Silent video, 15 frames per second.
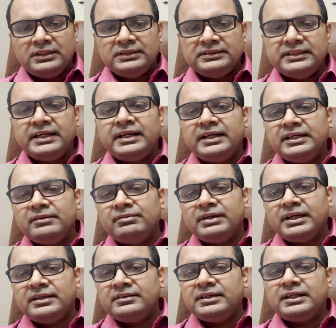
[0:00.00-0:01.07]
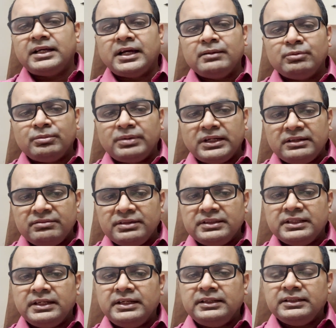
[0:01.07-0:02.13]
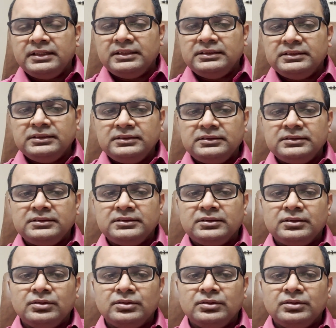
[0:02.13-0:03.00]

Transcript: Generative AI is a type of artificial intelligence